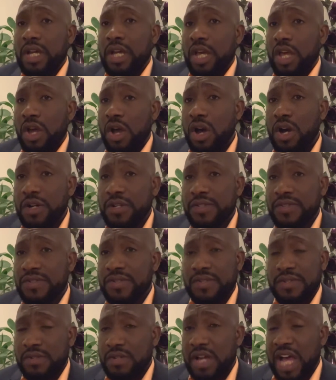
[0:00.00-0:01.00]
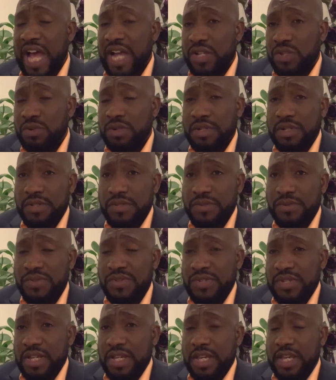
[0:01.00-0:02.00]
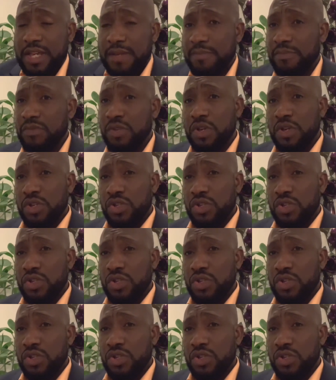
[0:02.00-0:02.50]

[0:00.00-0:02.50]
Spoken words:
It hurts actually to see him